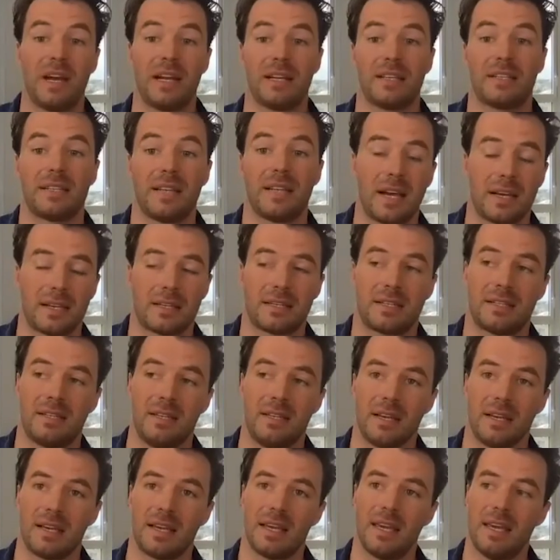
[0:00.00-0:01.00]

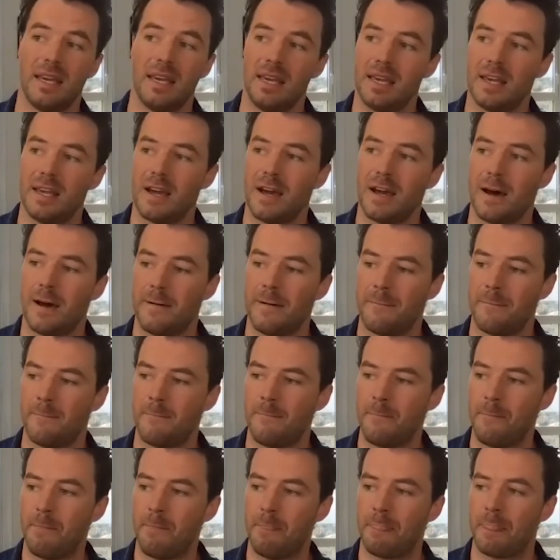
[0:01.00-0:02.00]
fantastic. He's
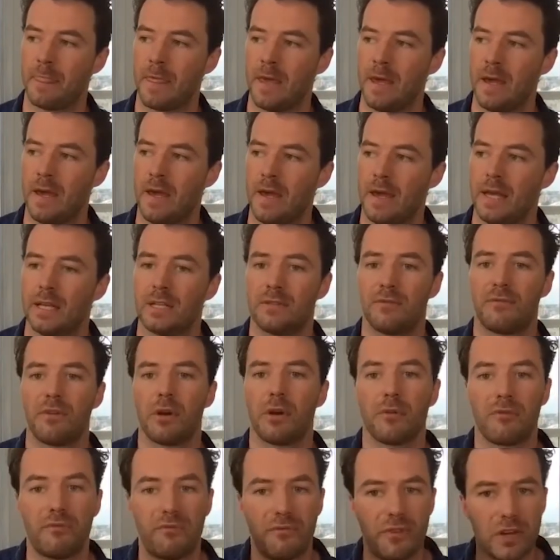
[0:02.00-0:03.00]
a
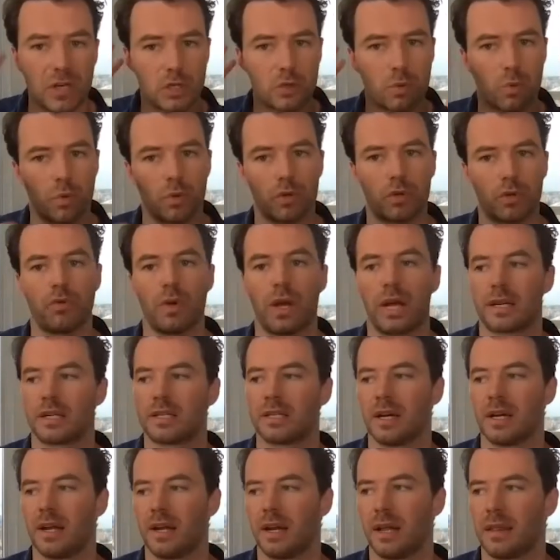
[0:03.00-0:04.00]
very visual
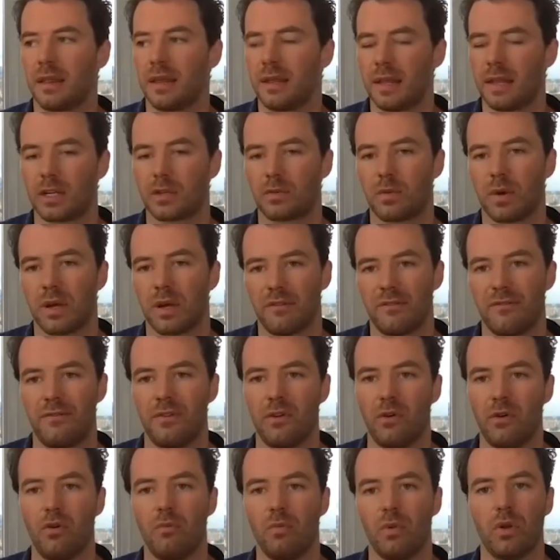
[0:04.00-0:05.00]
director, and I think that's why the
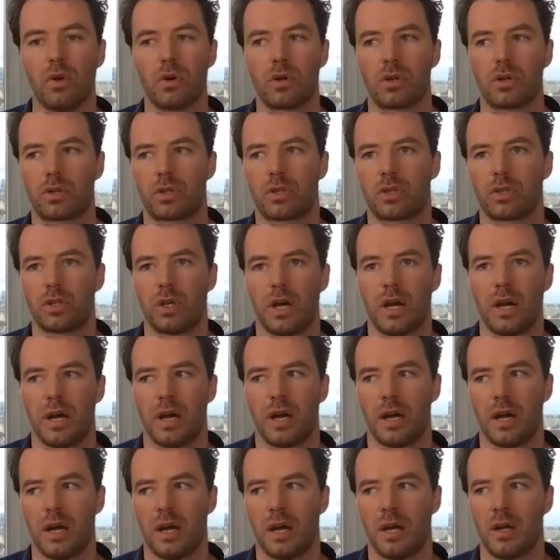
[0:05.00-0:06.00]
film looks
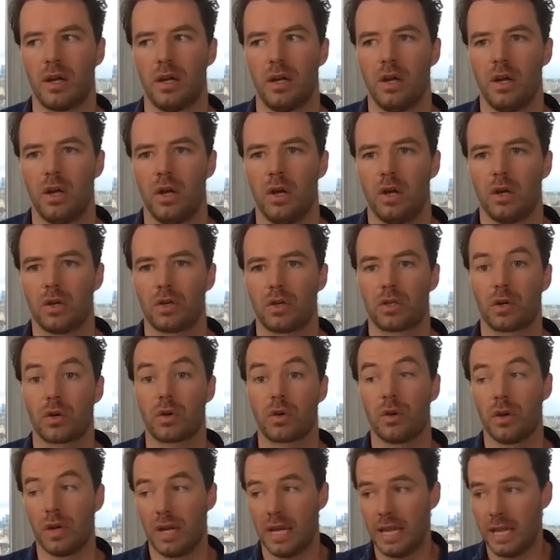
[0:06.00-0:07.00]

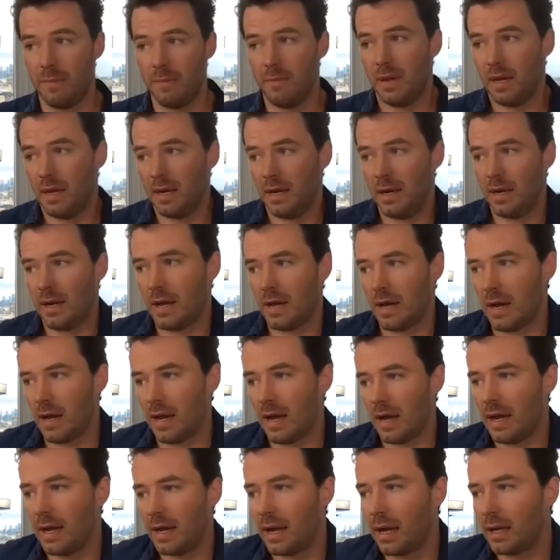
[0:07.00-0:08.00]
so good. Him and
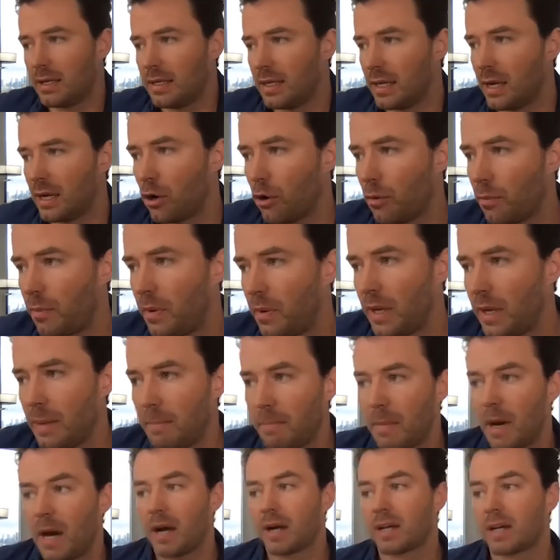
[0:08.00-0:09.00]
our DOP,
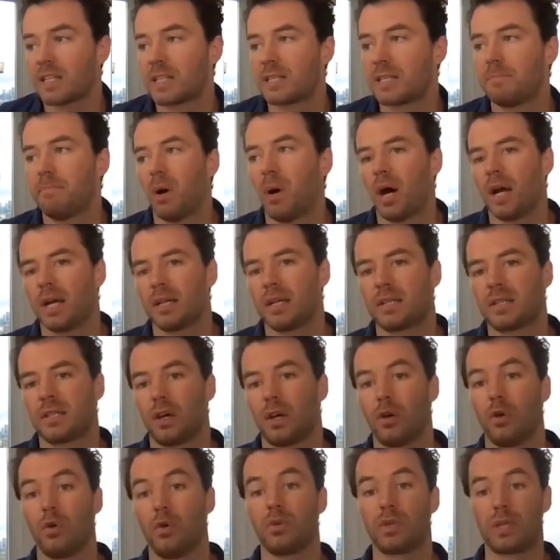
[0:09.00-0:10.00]
Mark
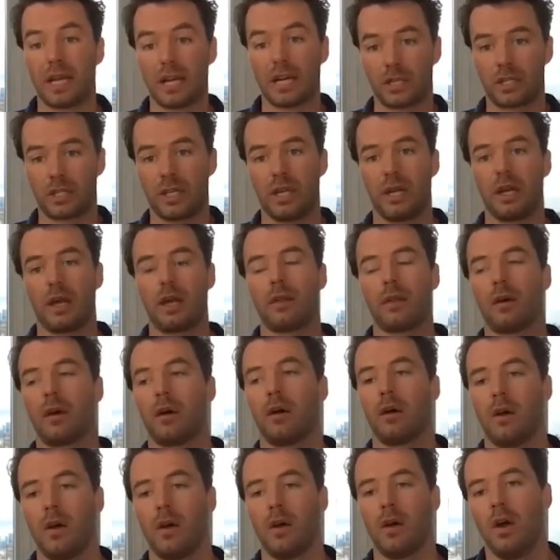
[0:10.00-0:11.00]
Spicer, who's actually
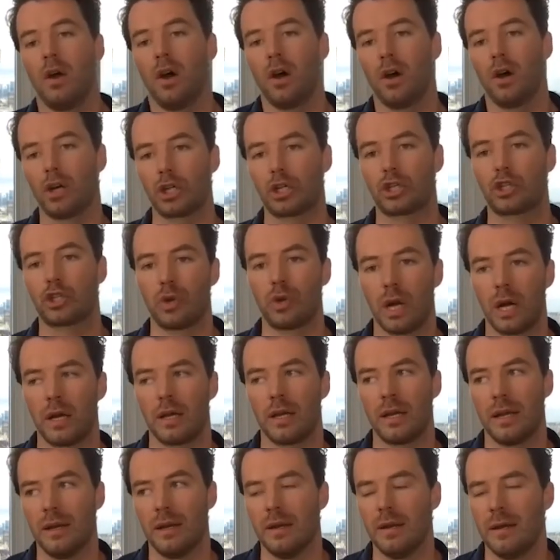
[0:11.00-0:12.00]
another
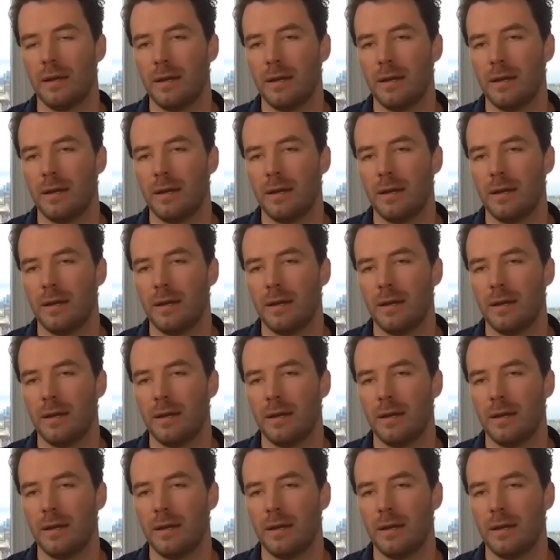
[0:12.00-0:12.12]
Australian,